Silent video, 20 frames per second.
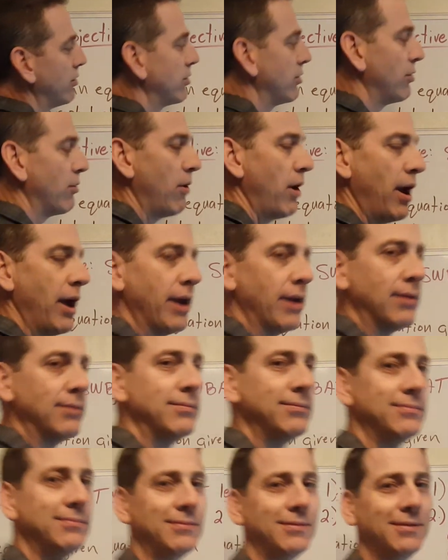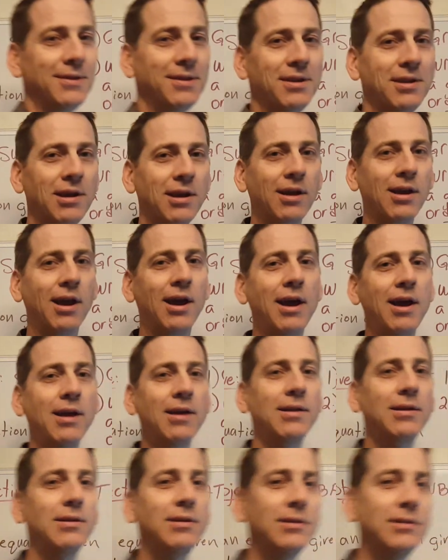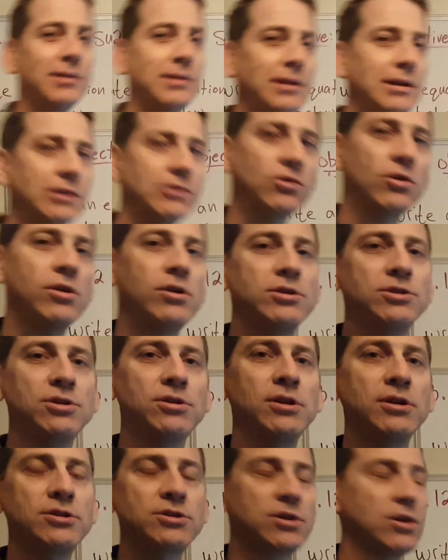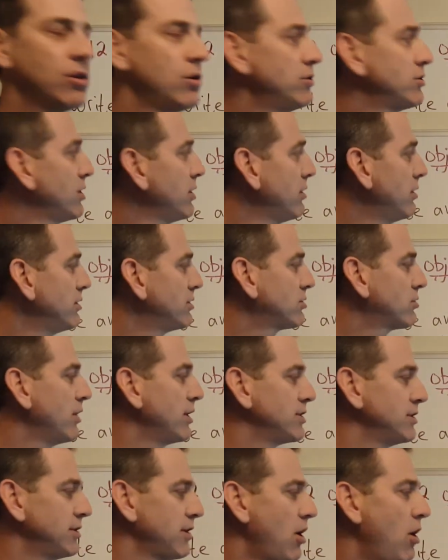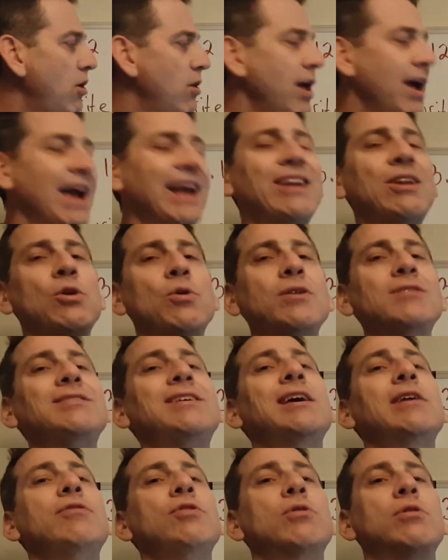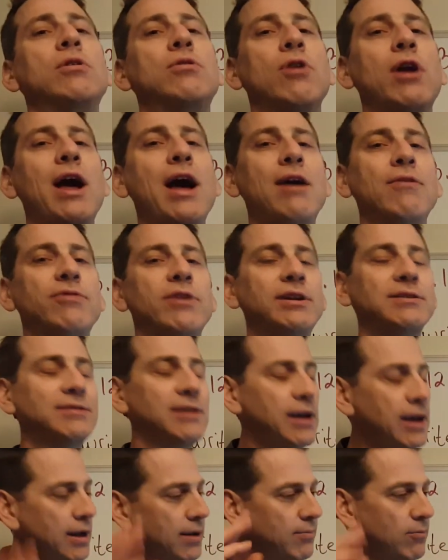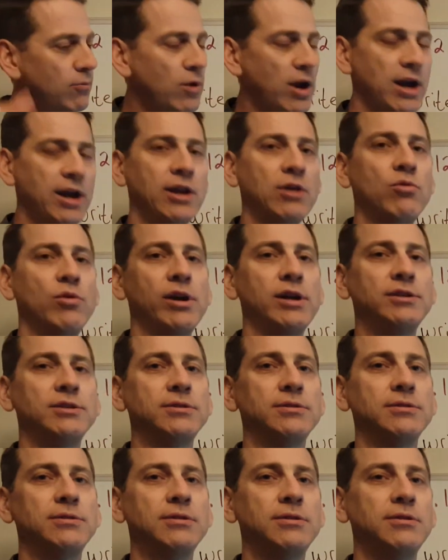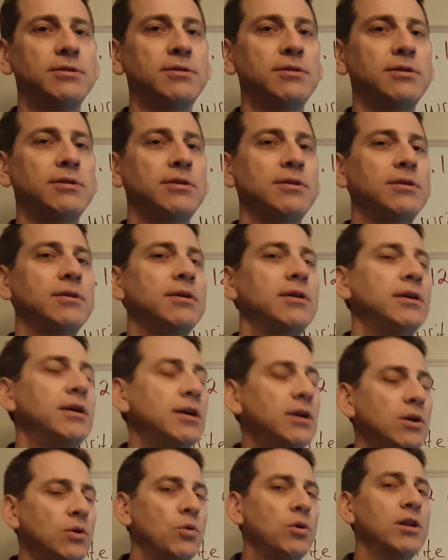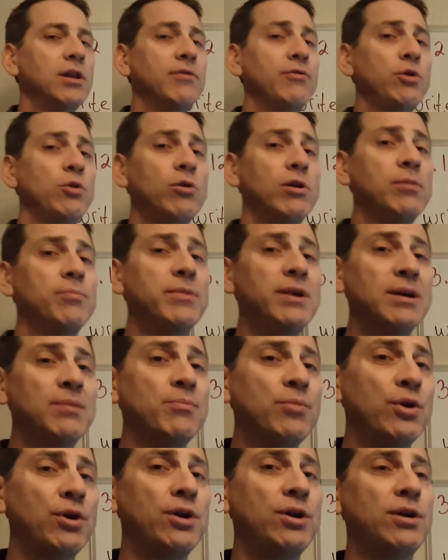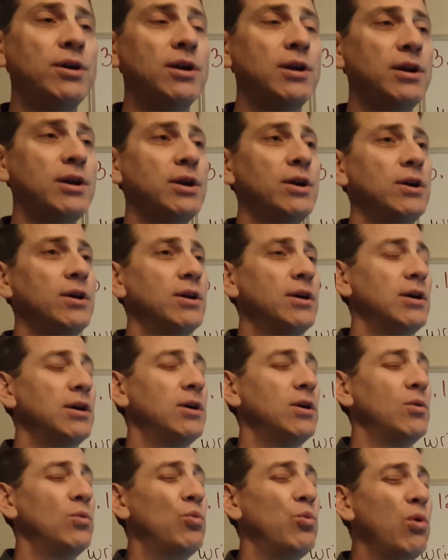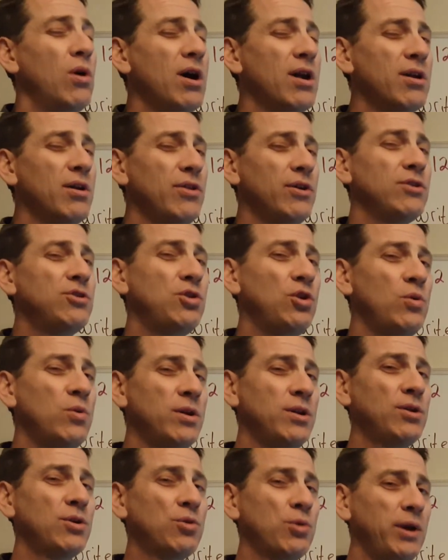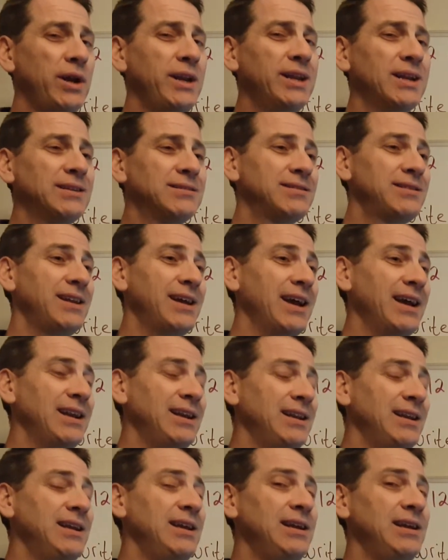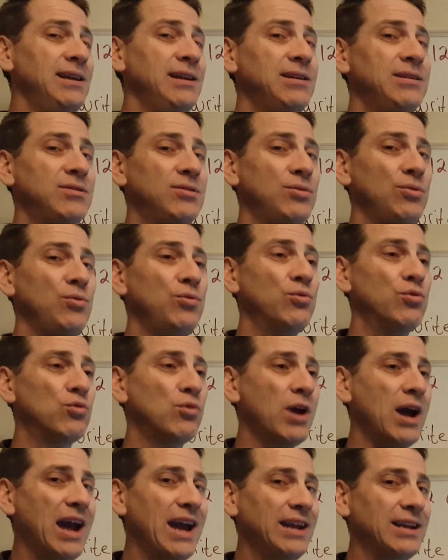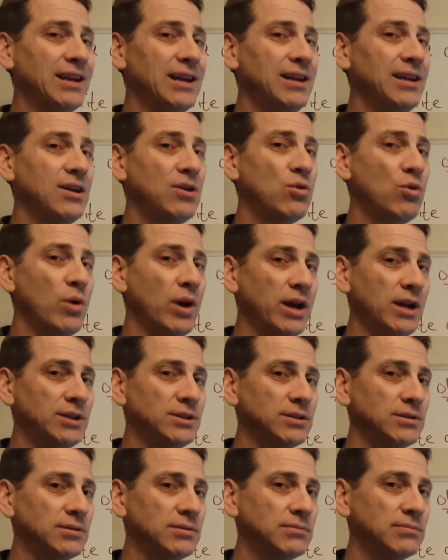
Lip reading: to the right. Okay? So those are your instructions. All I do is give you a graph, and I say, hey, write an equation. Well, if you remember, what are the two ingredients that I need to write an equation?